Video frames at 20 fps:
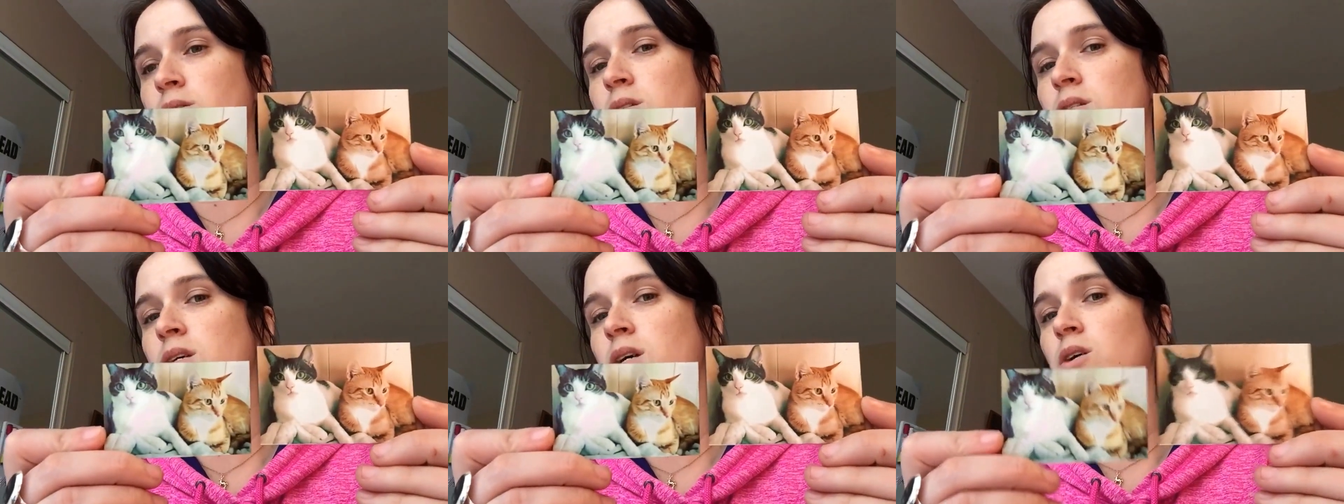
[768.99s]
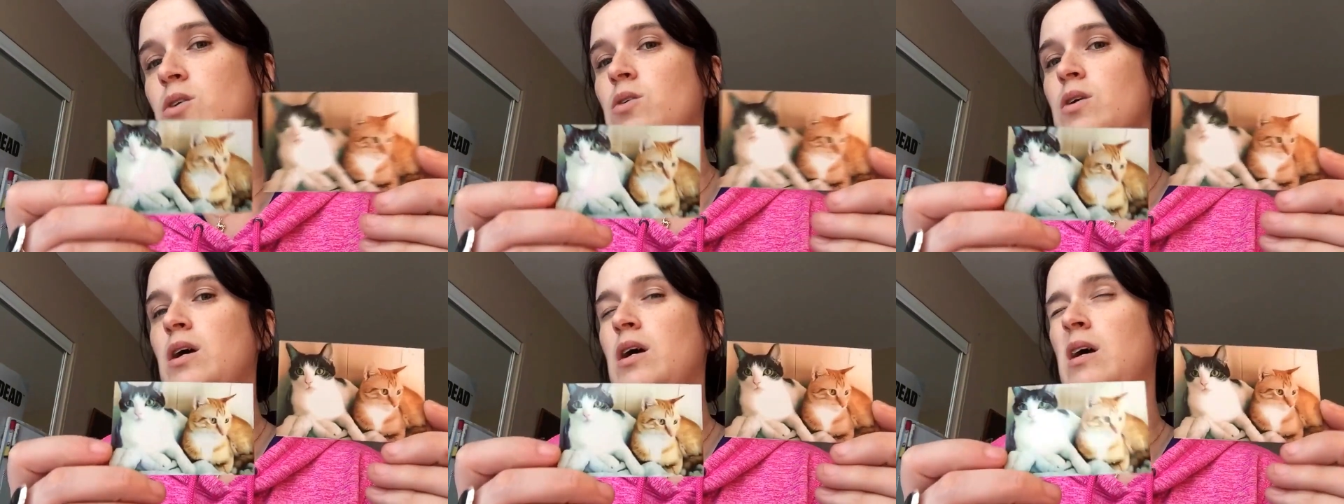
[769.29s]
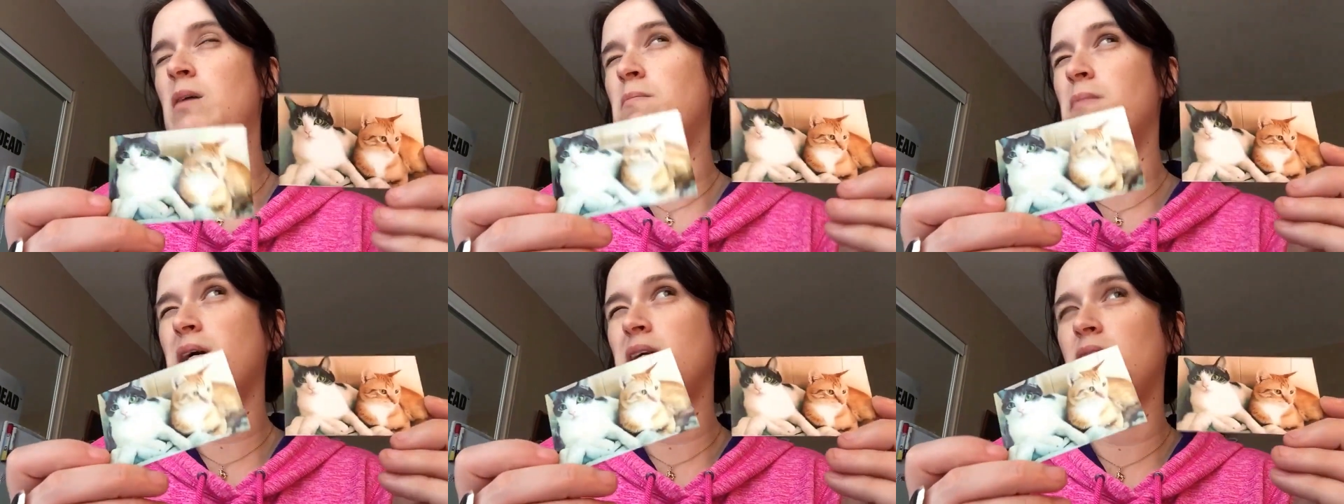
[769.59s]
so
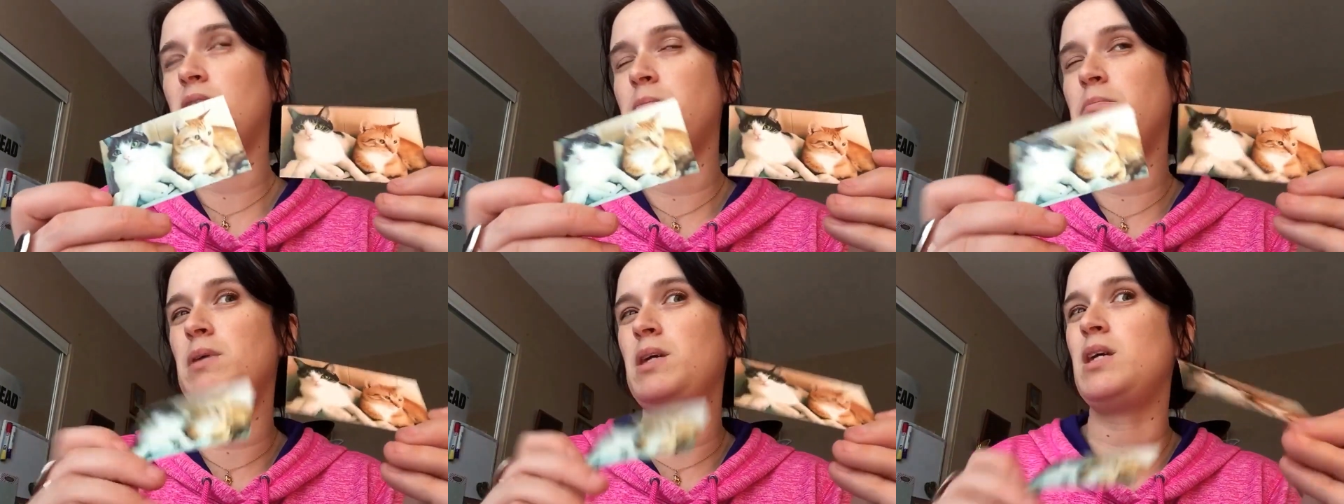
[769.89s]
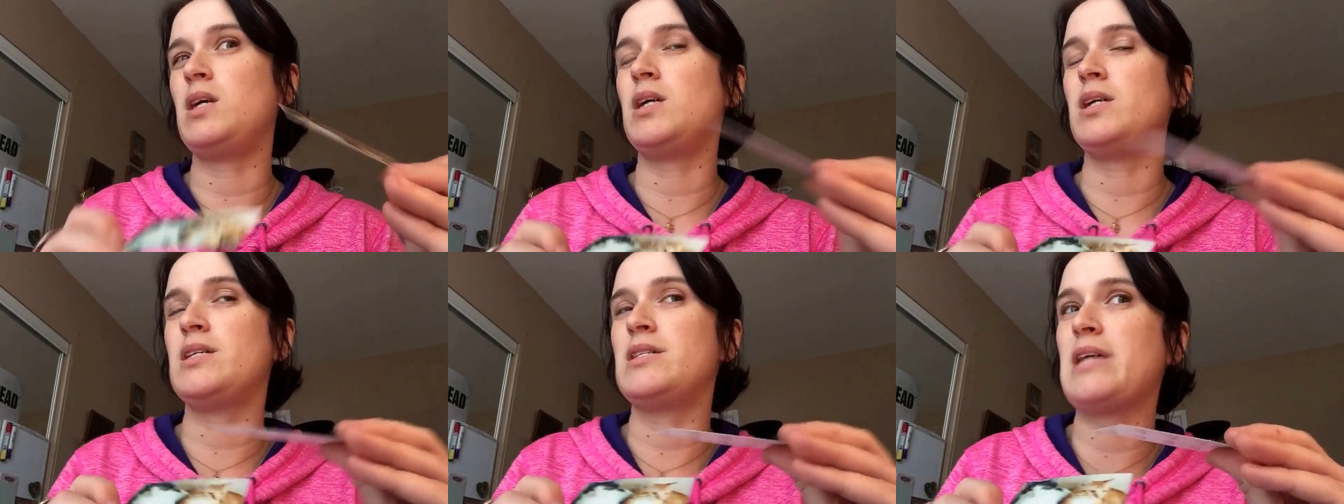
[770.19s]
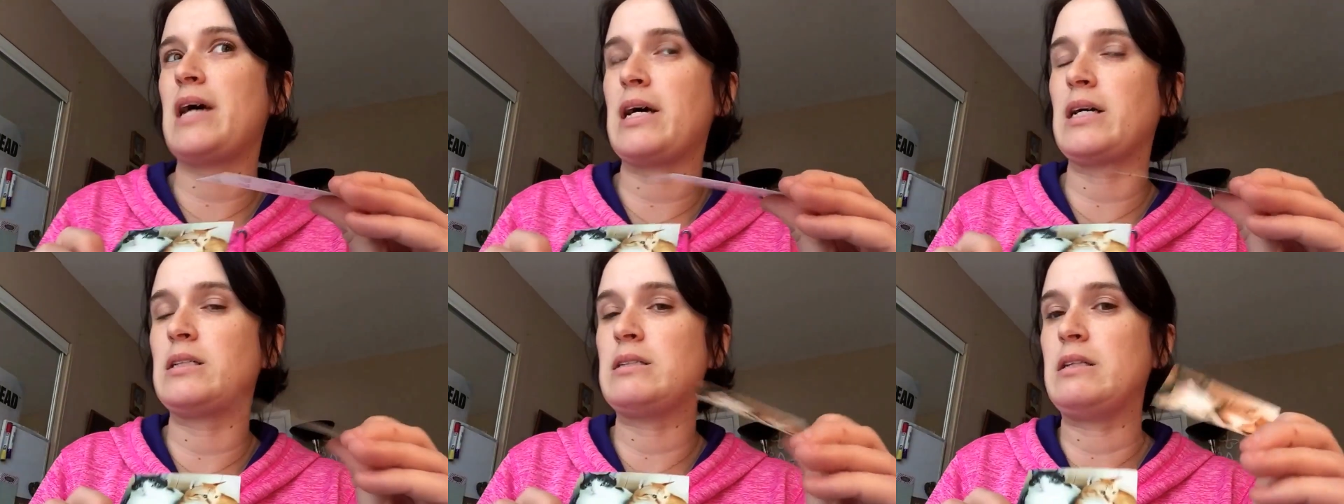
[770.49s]
it might not be
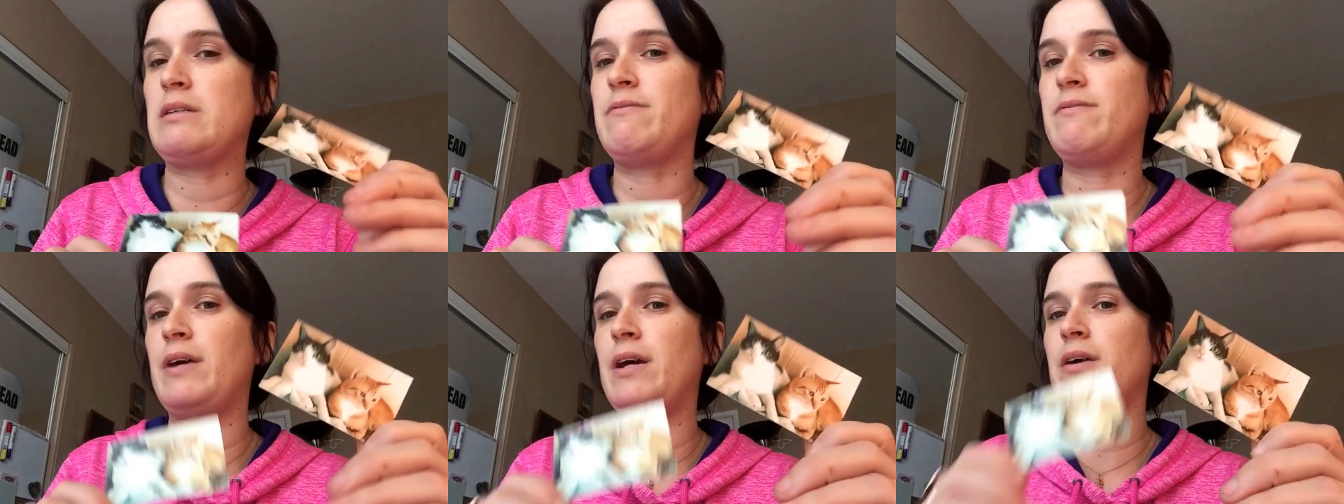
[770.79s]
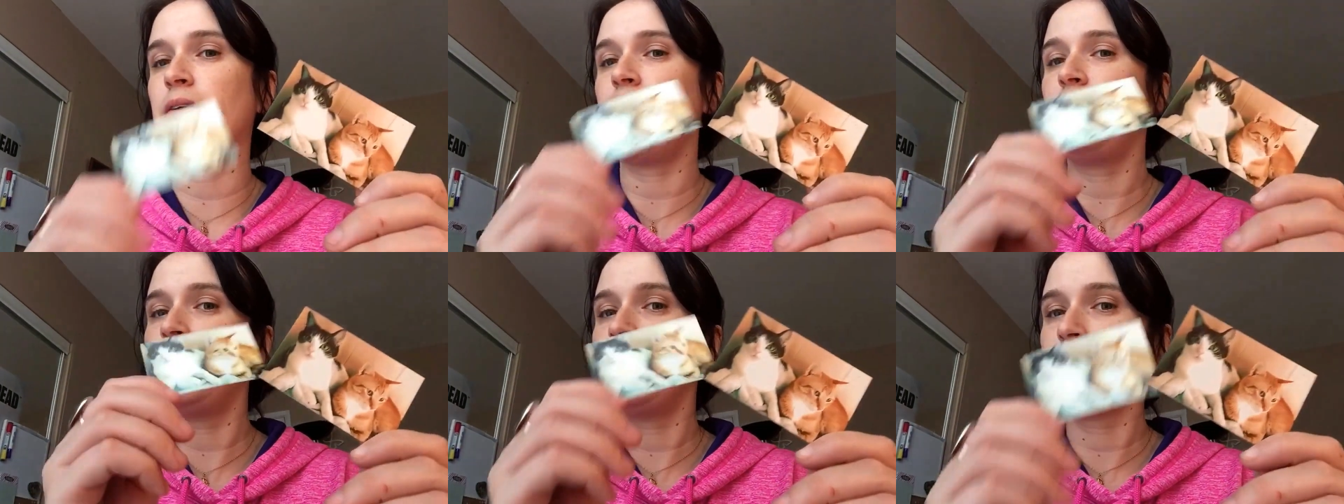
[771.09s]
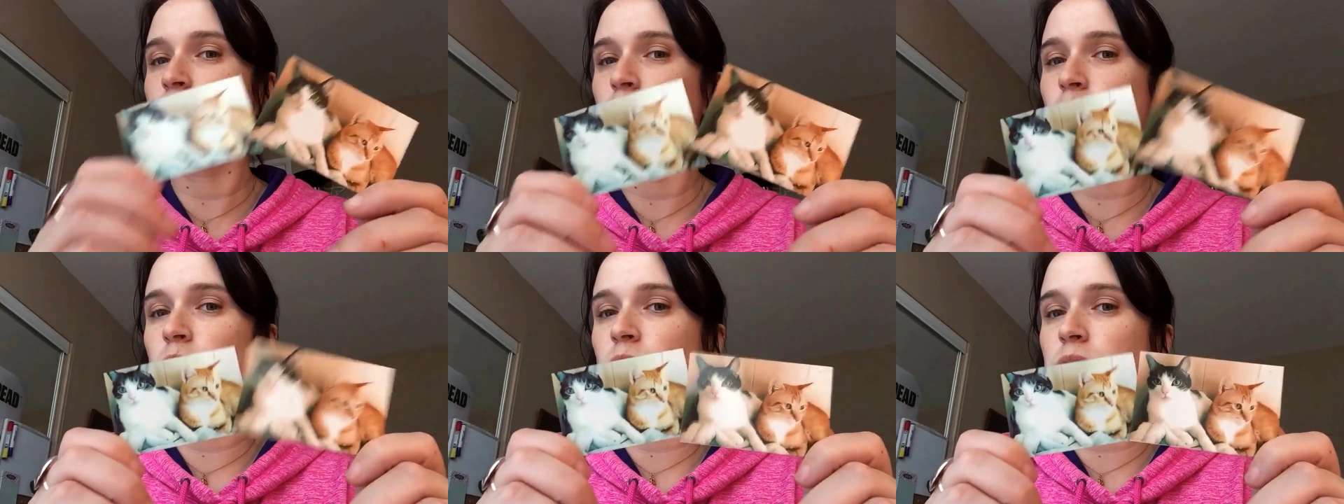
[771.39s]
exactly fair that I
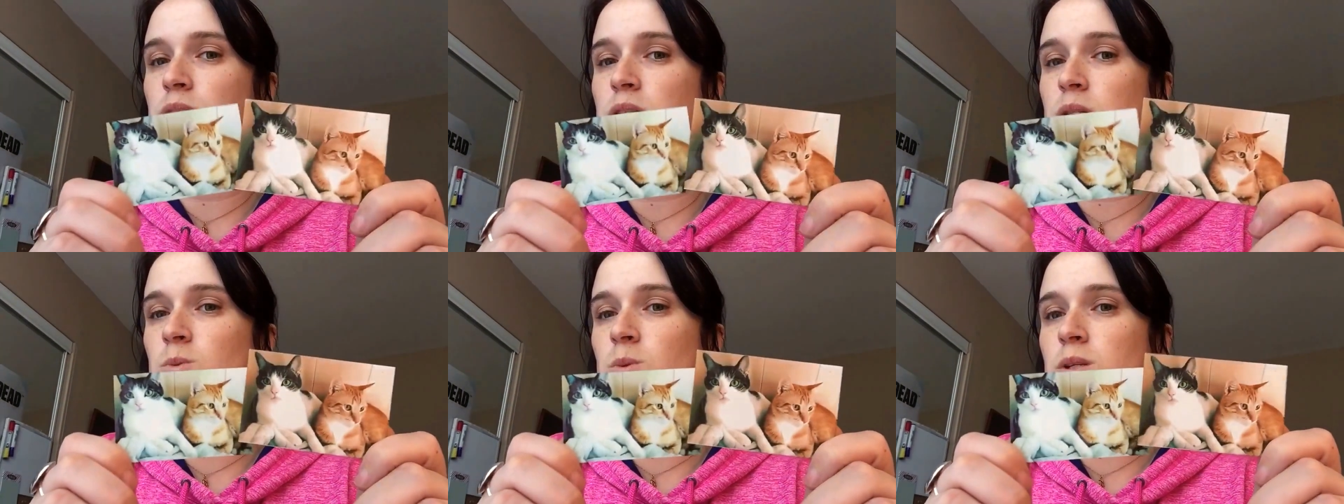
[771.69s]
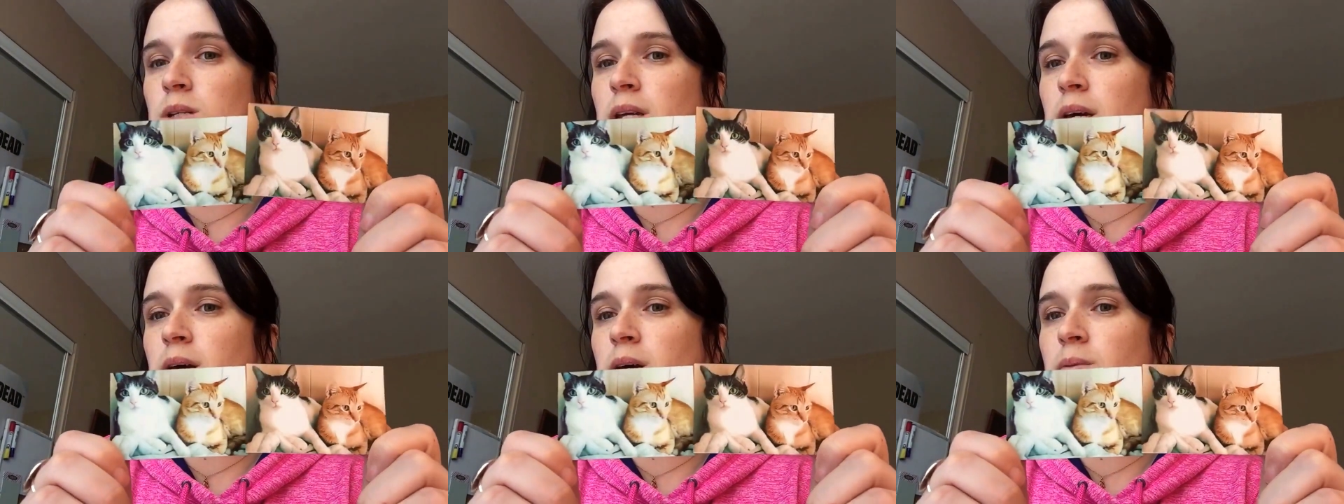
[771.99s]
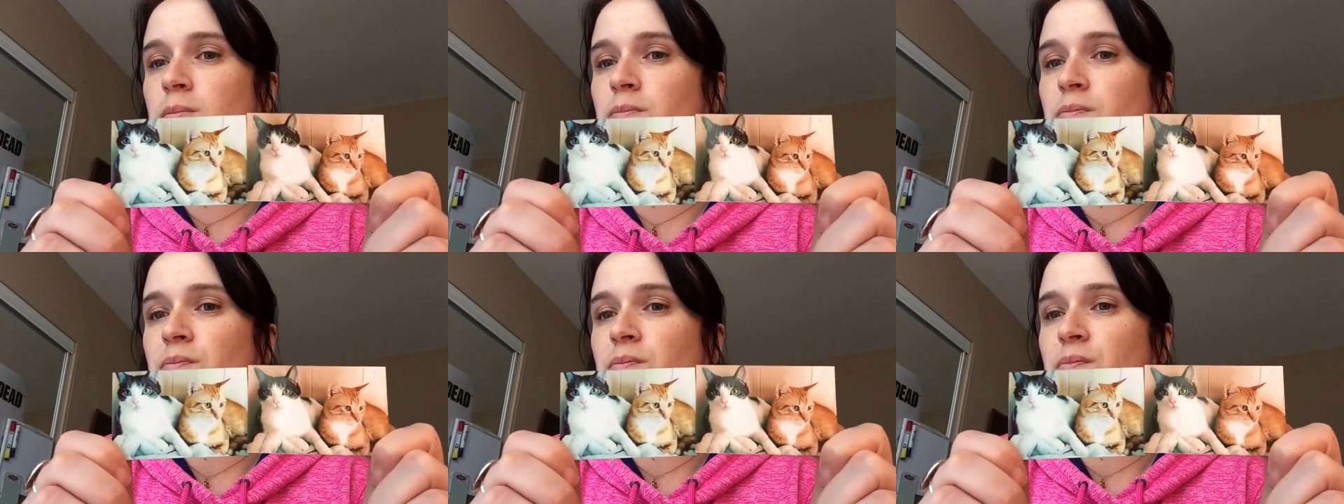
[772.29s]
cooled this one
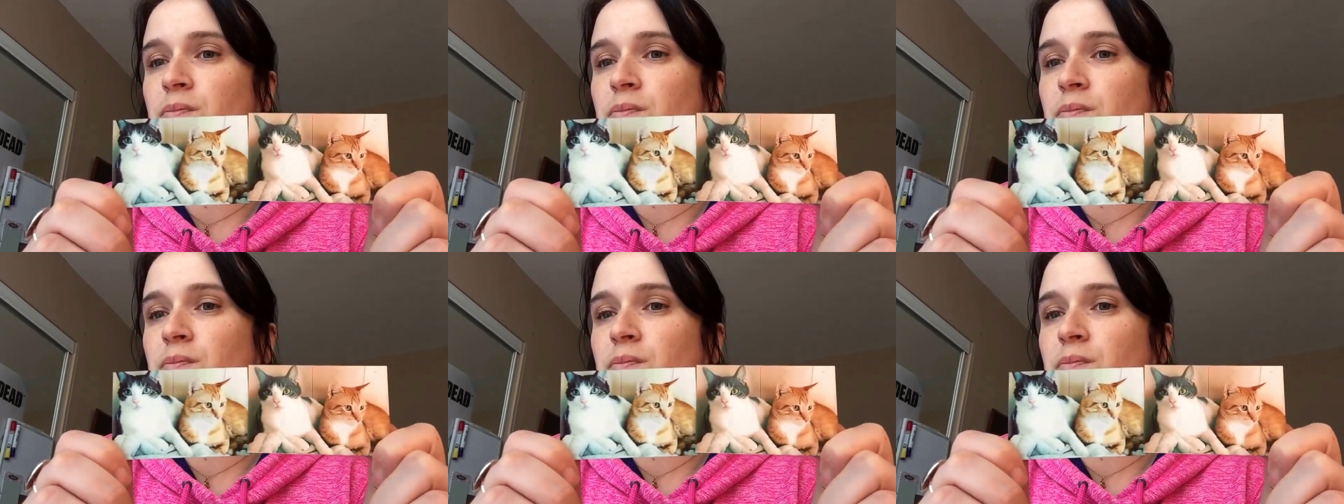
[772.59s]
down